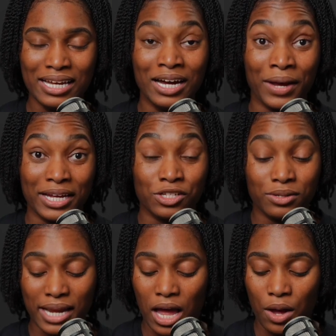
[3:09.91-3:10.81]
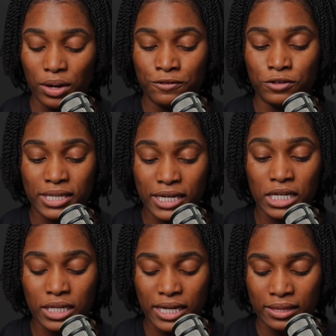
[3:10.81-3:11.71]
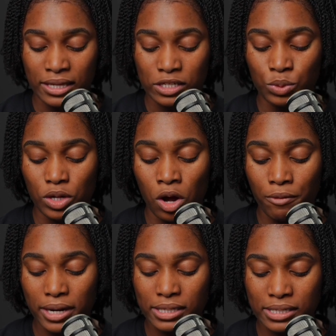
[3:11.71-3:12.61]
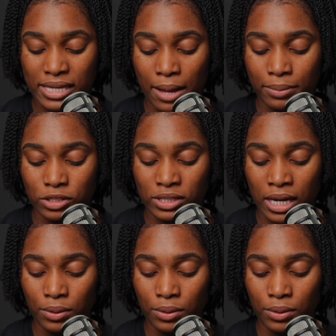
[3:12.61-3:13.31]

Okay, so now if you take a look at this, we already established that,